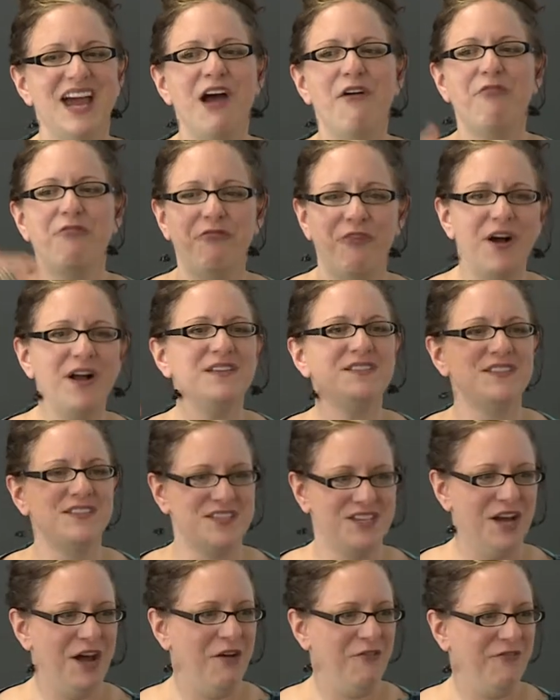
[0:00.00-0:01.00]
have fun
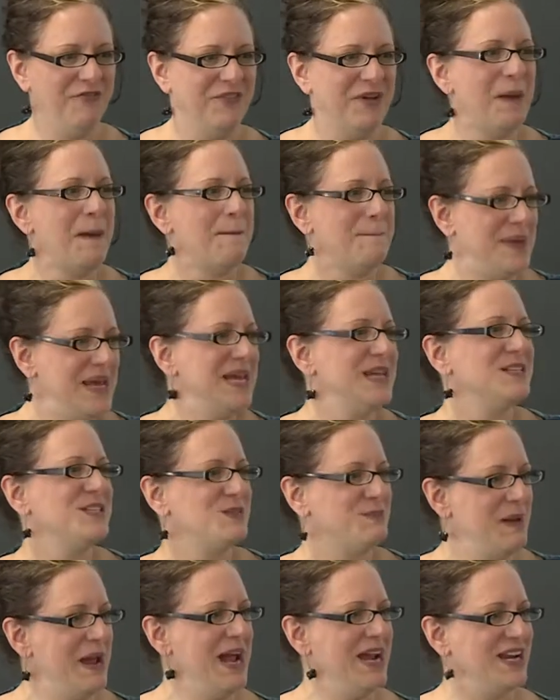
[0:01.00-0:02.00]
stuff be in
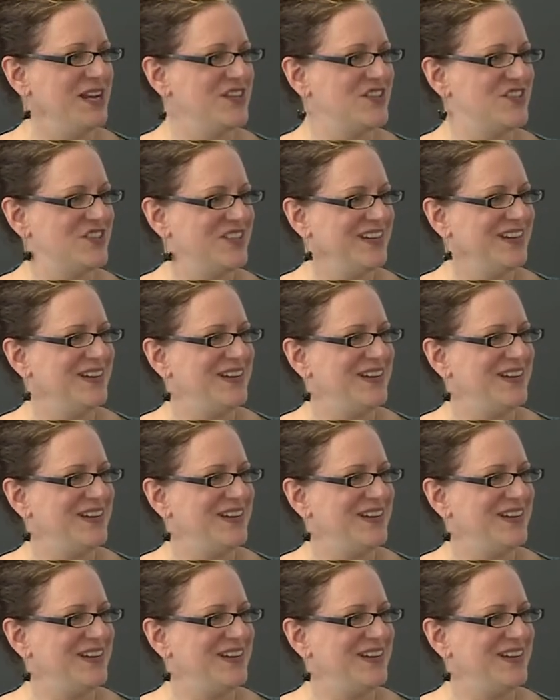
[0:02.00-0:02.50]
Spanish?